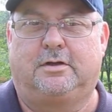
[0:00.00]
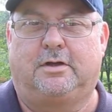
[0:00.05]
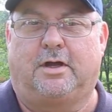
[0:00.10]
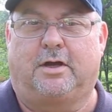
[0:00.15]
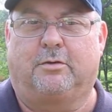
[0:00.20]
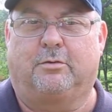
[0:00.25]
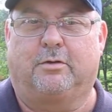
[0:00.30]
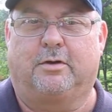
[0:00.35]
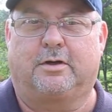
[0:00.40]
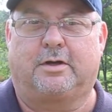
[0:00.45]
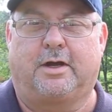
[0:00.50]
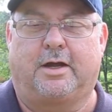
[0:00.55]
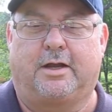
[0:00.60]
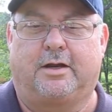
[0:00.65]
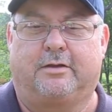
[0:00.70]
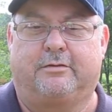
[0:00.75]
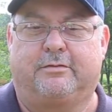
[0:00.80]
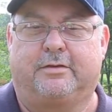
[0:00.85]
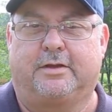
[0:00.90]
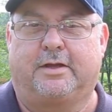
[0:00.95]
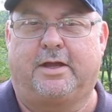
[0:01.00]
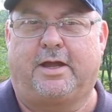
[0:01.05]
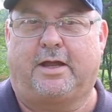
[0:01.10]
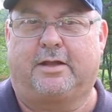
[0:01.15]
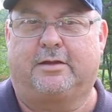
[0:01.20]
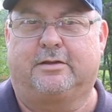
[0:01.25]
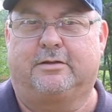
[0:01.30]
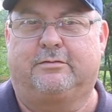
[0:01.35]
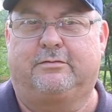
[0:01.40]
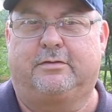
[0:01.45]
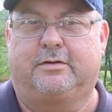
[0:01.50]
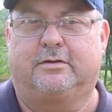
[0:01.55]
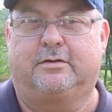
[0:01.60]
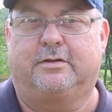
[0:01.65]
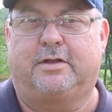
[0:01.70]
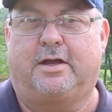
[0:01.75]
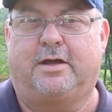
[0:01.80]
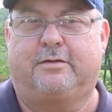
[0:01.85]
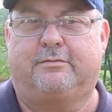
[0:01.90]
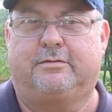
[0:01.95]
I work out of the Hadley Field
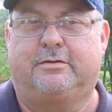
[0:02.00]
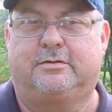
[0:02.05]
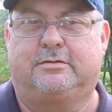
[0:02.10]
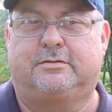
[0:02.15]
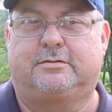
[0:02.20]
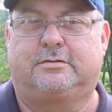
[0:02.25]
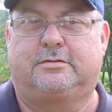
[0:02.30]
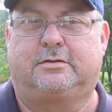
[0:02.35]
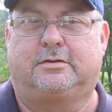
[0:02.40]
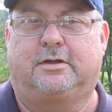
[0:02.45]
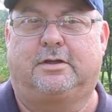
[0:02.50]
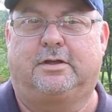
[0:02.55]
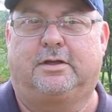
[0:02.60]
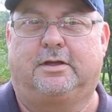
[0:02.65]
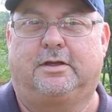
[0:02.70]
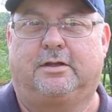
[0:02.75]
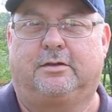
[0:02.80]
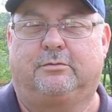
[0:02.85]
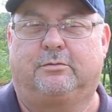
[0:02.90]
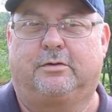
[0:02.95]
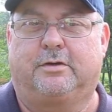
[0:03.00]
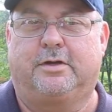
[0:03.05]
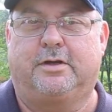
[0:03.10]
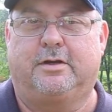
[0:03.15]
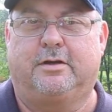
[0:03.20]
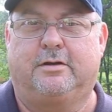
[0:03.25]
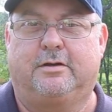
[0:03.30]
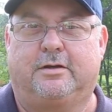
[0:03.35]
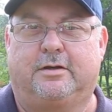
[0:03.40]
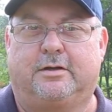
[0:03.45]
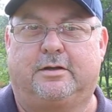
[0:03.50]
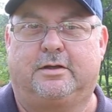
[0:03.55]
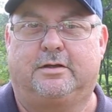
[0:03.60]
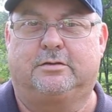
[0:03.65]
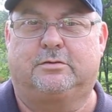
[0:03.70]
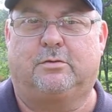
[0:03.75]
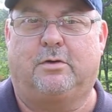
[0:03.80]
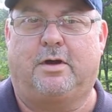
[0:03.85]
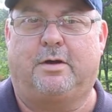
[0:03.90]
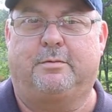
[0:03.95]
office, and we're here at
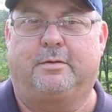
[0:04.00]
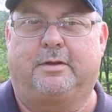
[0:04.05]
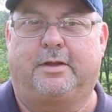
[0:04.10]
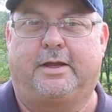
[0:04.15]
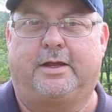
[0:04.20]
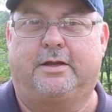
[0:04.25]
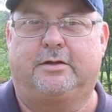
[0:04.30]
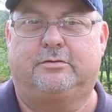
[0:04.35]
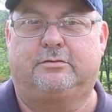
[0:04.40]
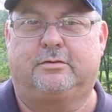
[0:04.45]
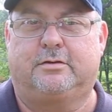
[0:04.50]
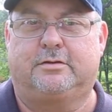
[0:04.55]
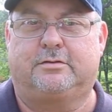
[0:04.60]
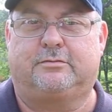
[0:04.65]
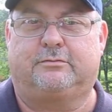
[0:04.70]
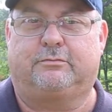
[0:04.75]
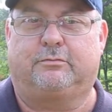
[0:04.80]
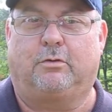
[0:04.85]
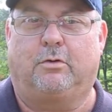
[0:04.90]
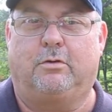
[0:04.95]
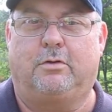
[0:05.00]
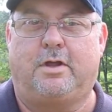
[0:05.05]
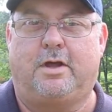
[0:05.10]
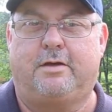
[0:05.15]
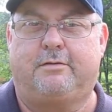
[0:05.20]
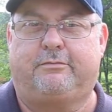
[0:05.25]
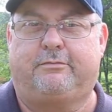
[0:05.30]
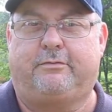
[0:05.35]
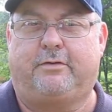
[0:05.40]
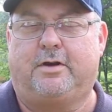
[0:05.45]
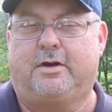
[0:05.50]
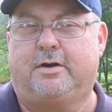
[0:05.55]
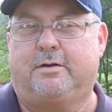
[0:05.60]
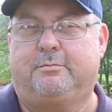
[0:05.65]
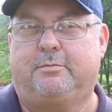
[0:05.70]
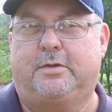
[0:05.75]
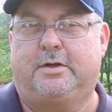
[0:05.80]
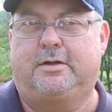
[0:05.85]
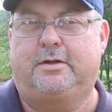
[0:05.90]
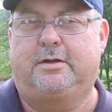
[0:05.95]
East Quabbin Land Trust, Frohloff Farm.